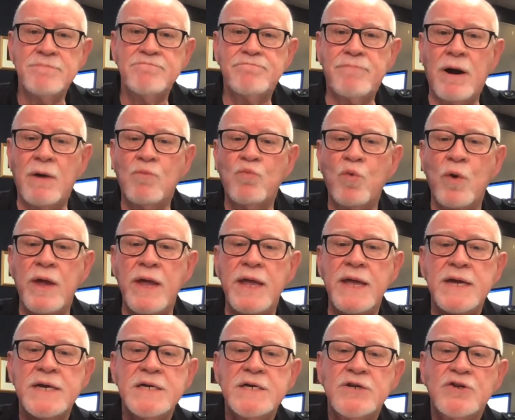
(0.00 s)
but
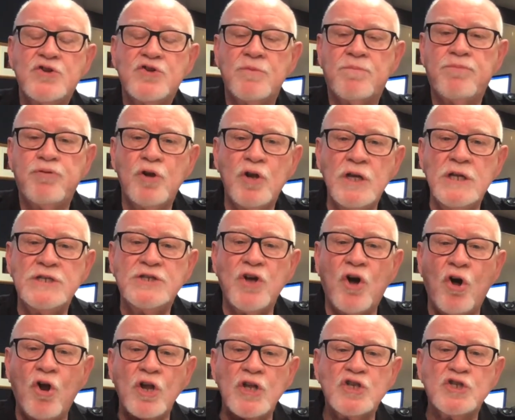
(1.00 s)
we, to please the
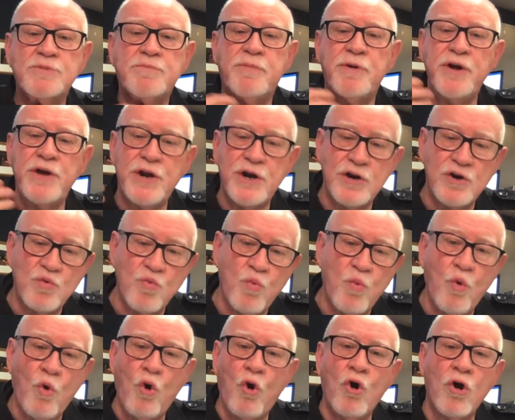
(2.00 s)
Holy Spirit and to
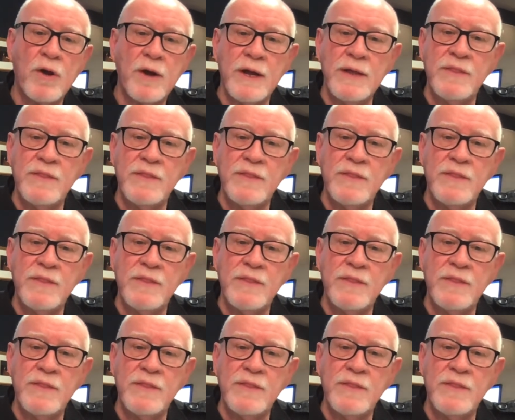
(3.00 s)
walk